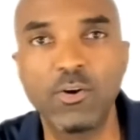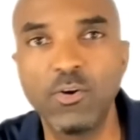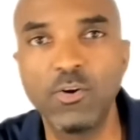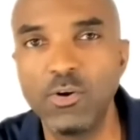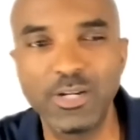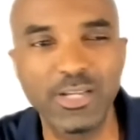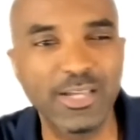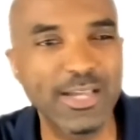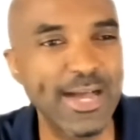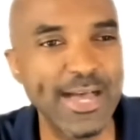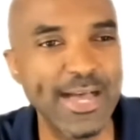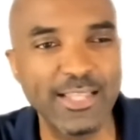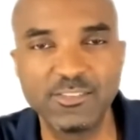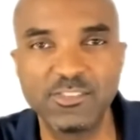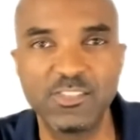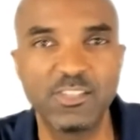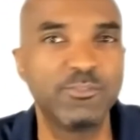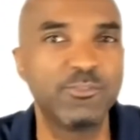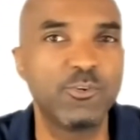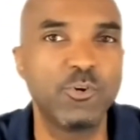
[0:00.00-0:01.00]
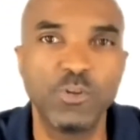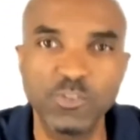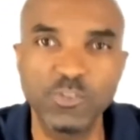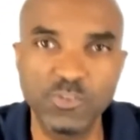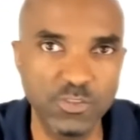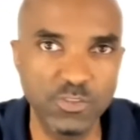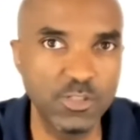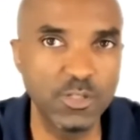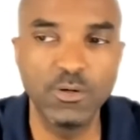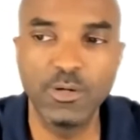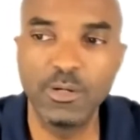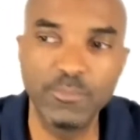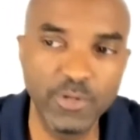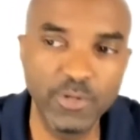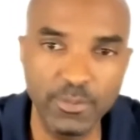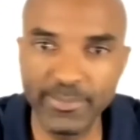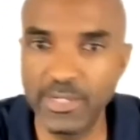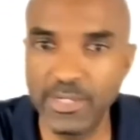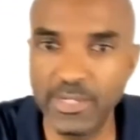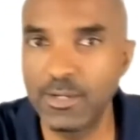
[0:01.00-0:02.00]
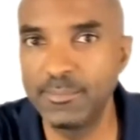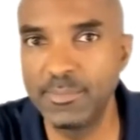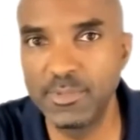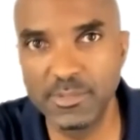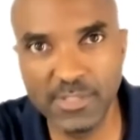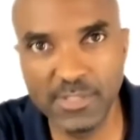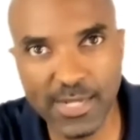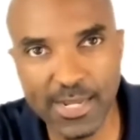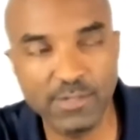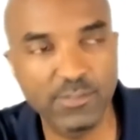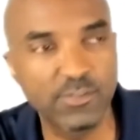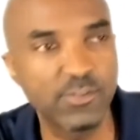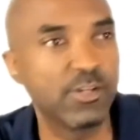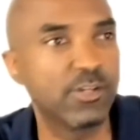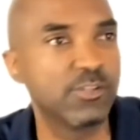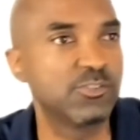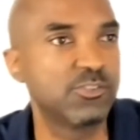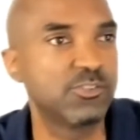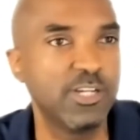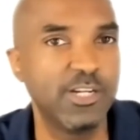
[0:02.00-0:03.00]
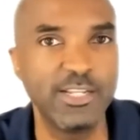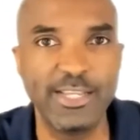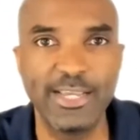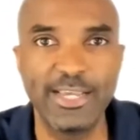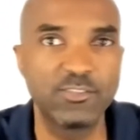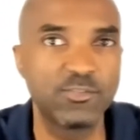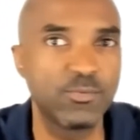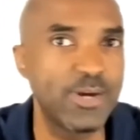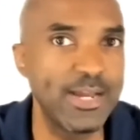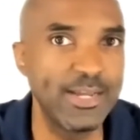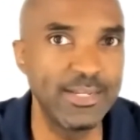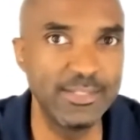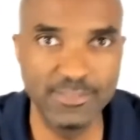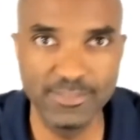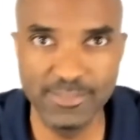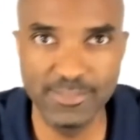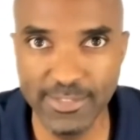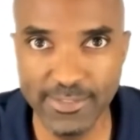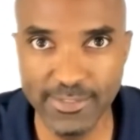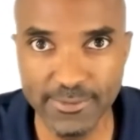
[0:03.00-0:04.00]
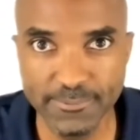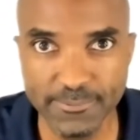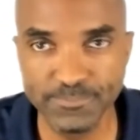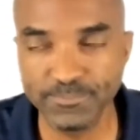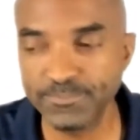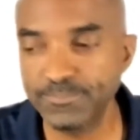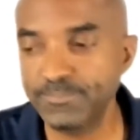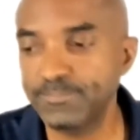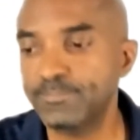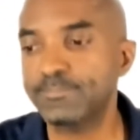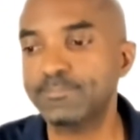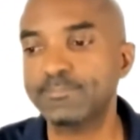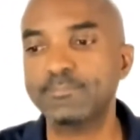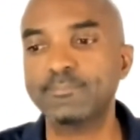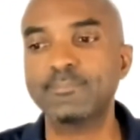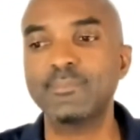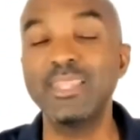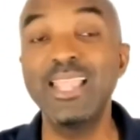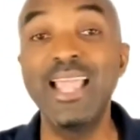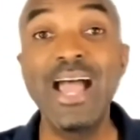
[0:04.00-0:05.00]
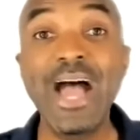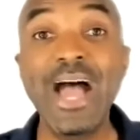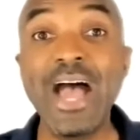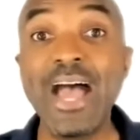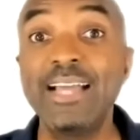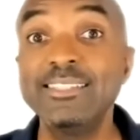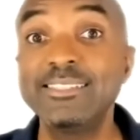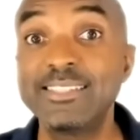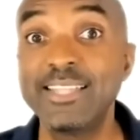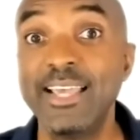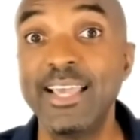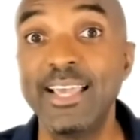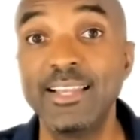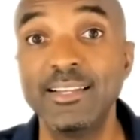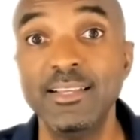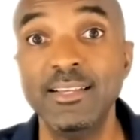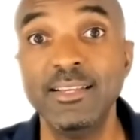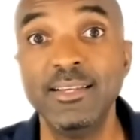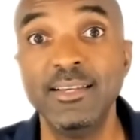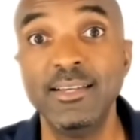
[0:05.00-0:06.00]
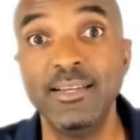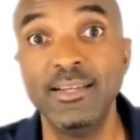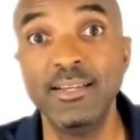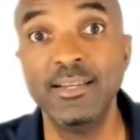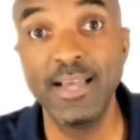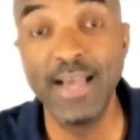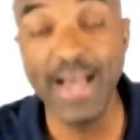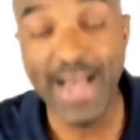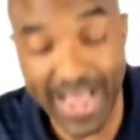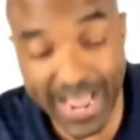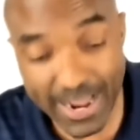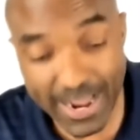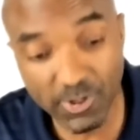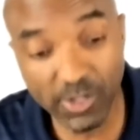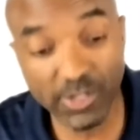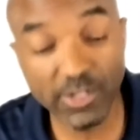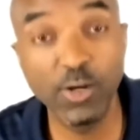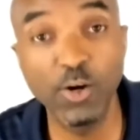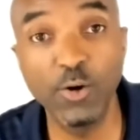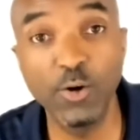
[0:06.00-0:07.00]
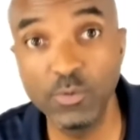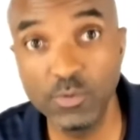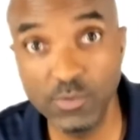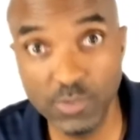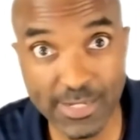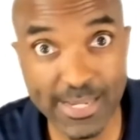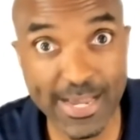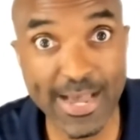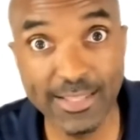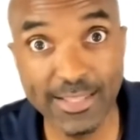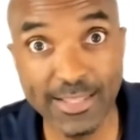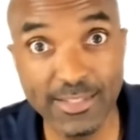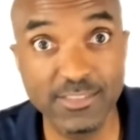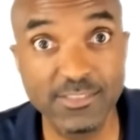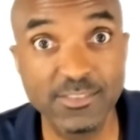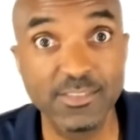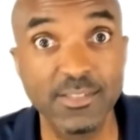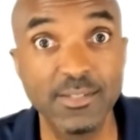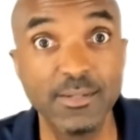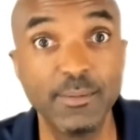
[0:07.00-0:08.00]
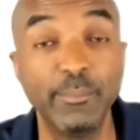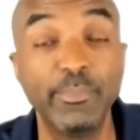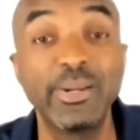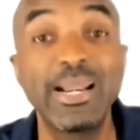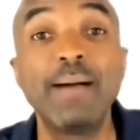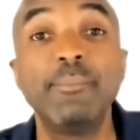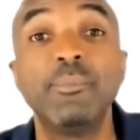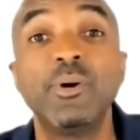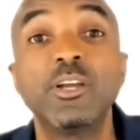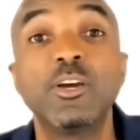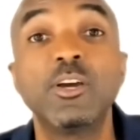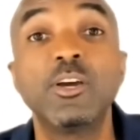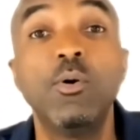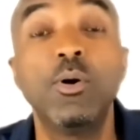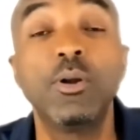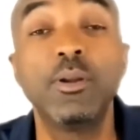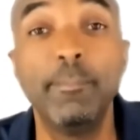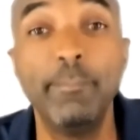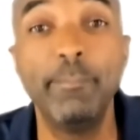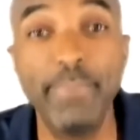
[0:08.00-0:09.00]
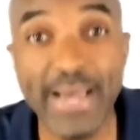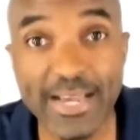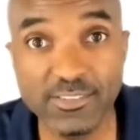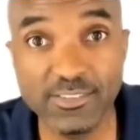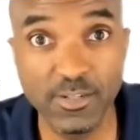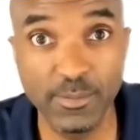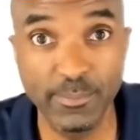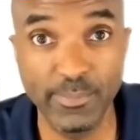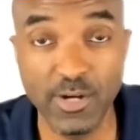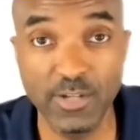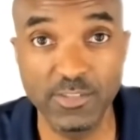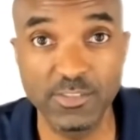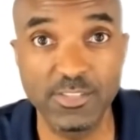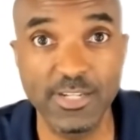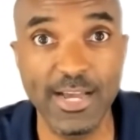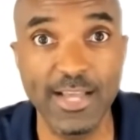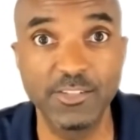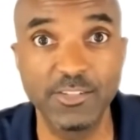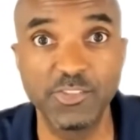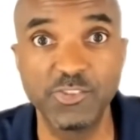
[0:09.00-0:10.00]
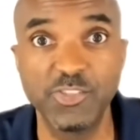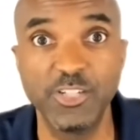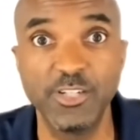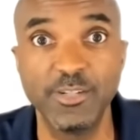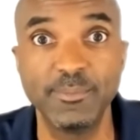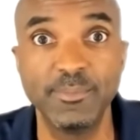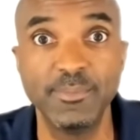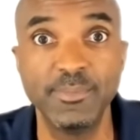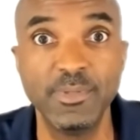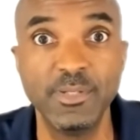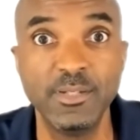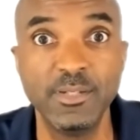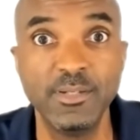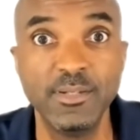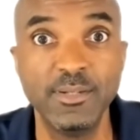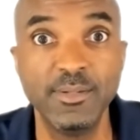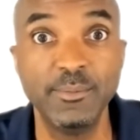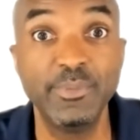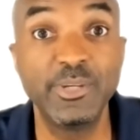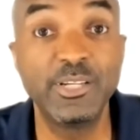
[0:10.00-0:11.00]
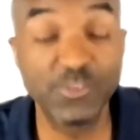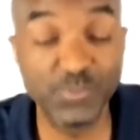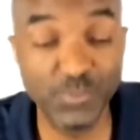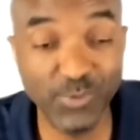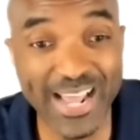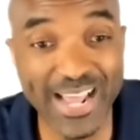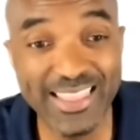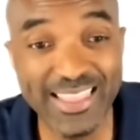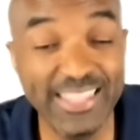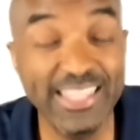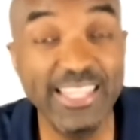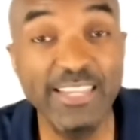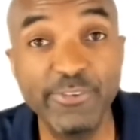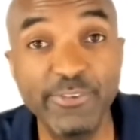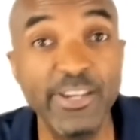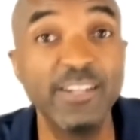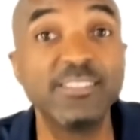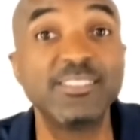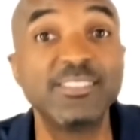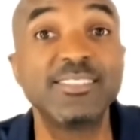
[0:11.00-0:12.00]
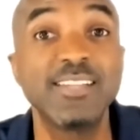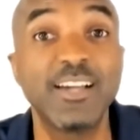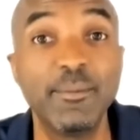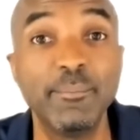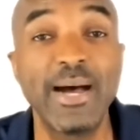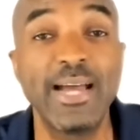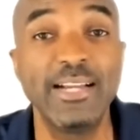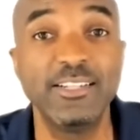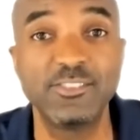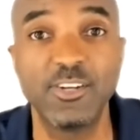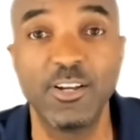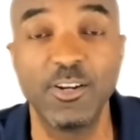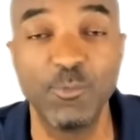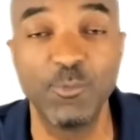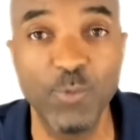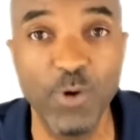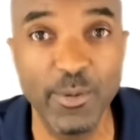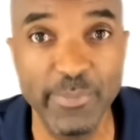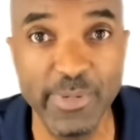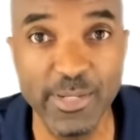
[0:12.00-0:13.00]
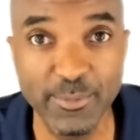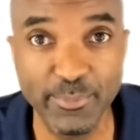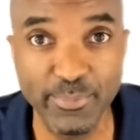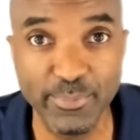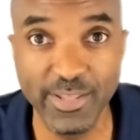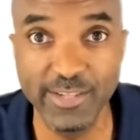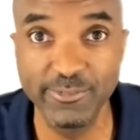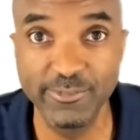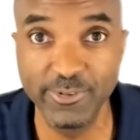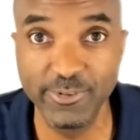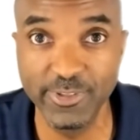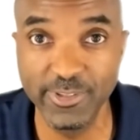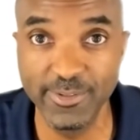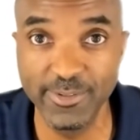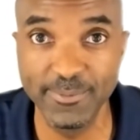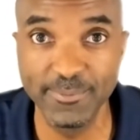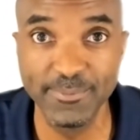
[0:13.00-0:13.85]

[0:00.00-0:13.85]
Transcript: going to college, and of course, you know, I wanna become a doctor and go study X, Y, and Z. I said, I'm gonna go to college, but I'm gonna go on a basketball scholarship because when I leave here, somebody's gonna want me to play for them.